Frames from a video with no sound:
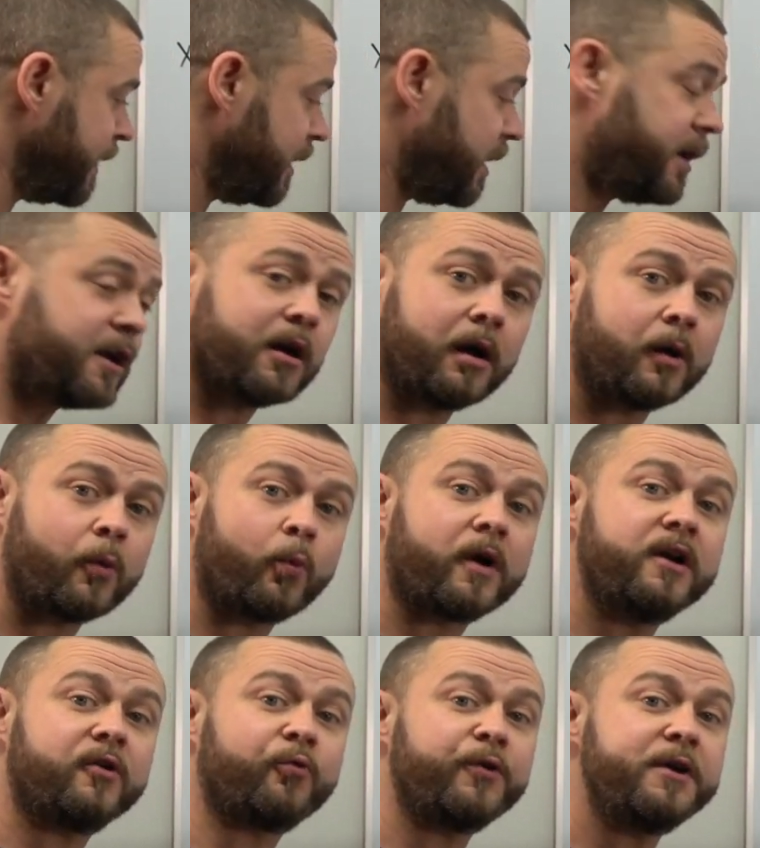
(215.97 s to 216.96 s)
Here, we're
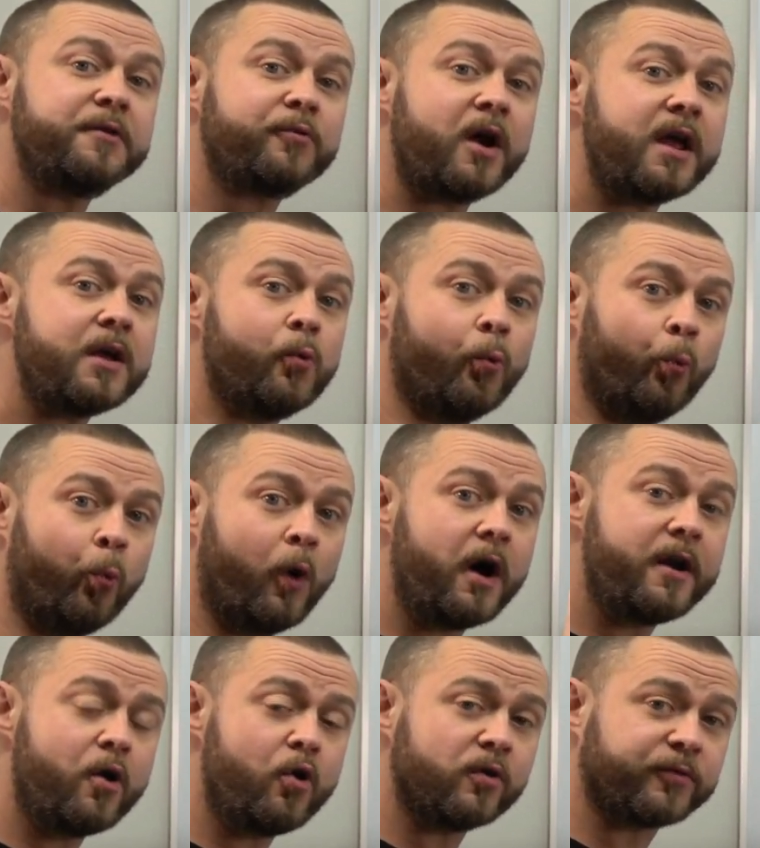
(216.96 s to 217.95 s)
gonna rewrite
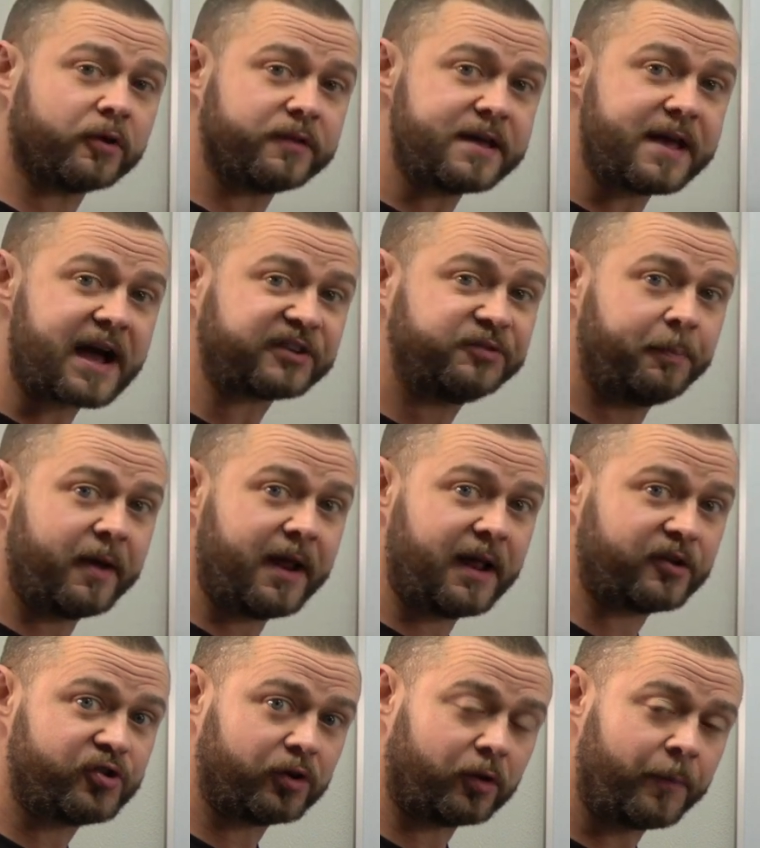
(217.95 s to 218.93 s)
one over the
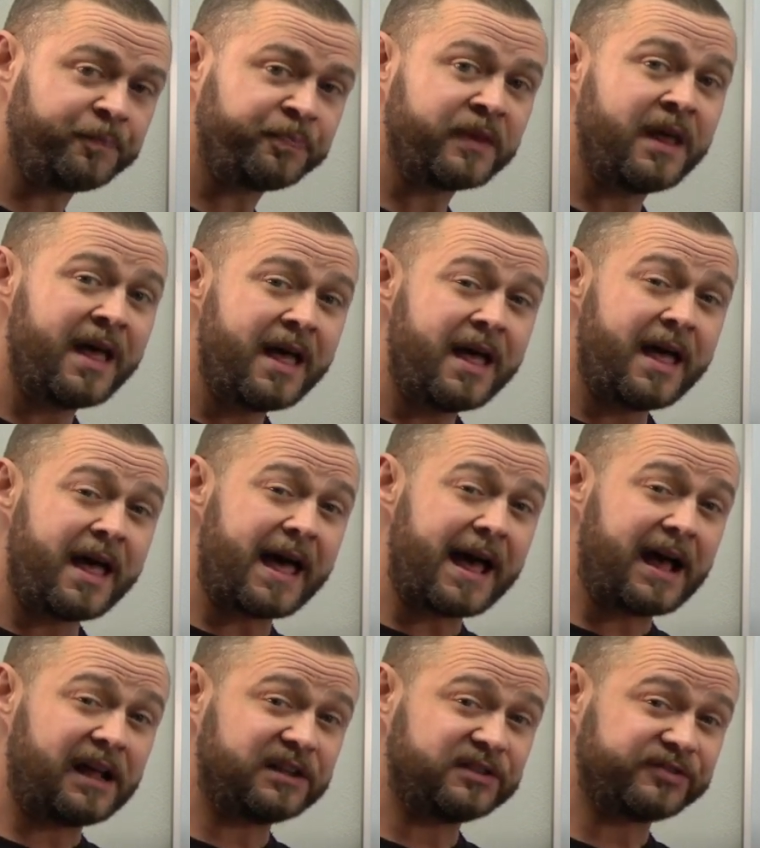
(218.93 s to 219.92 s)
exponential
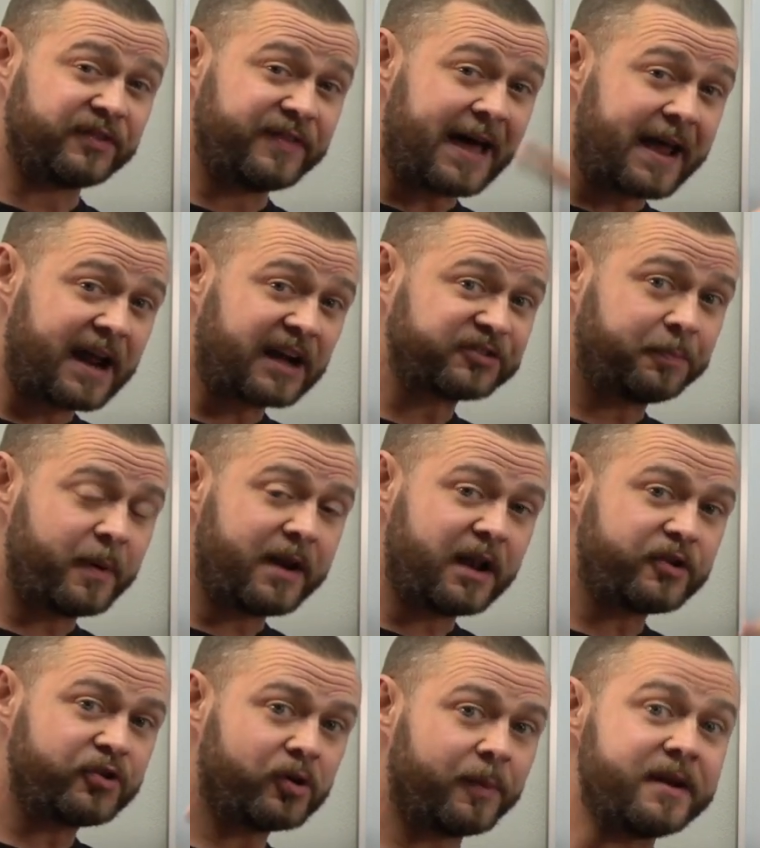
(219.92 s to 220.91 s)
as that
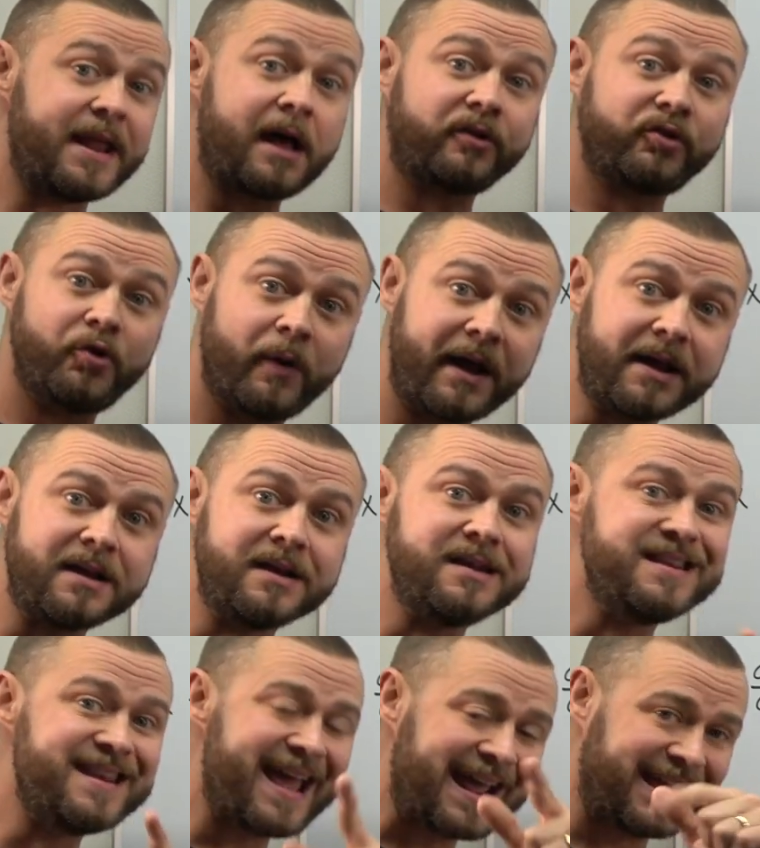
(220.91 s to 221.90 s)
exponential, but now to a
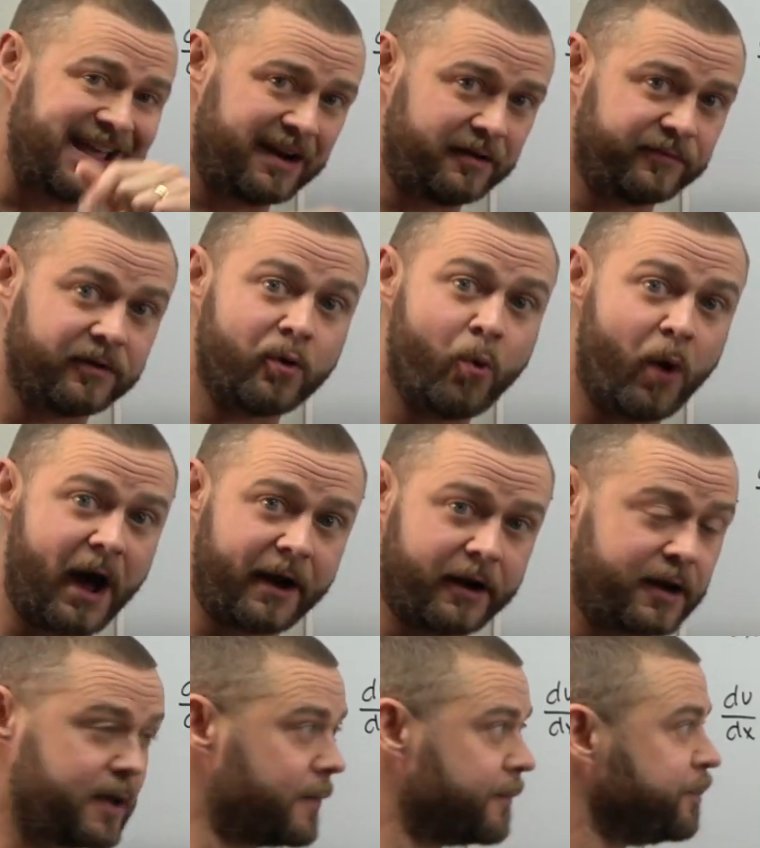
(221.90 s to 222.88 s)
negative
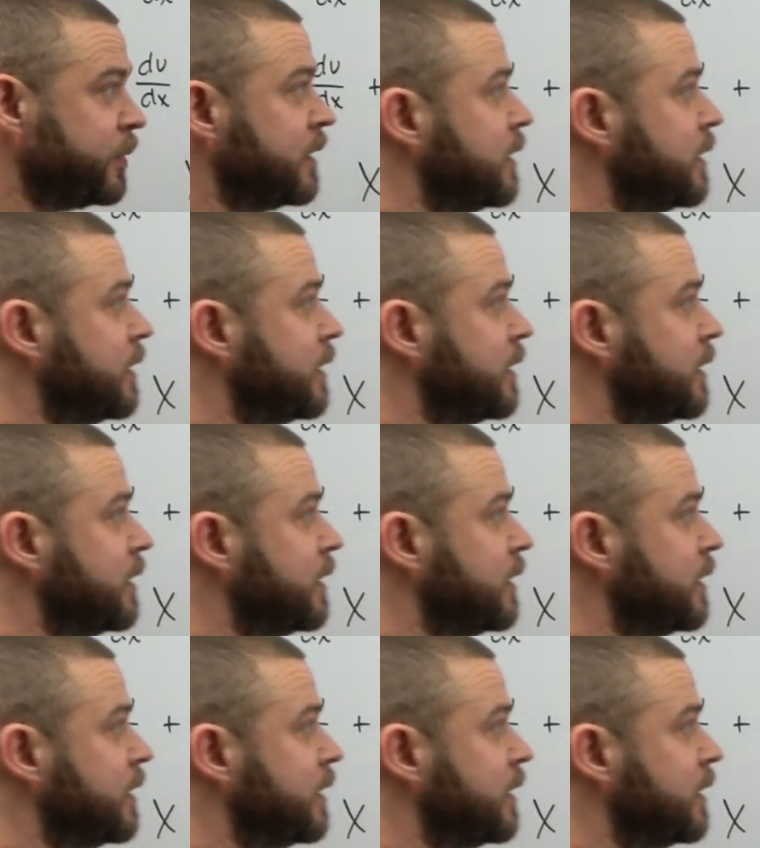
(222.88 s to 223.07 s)
quantity.